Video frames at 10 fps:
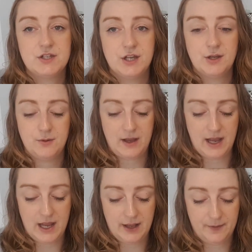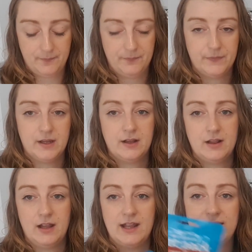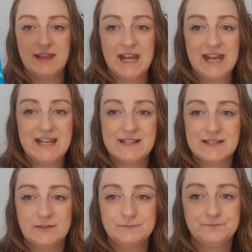do like these.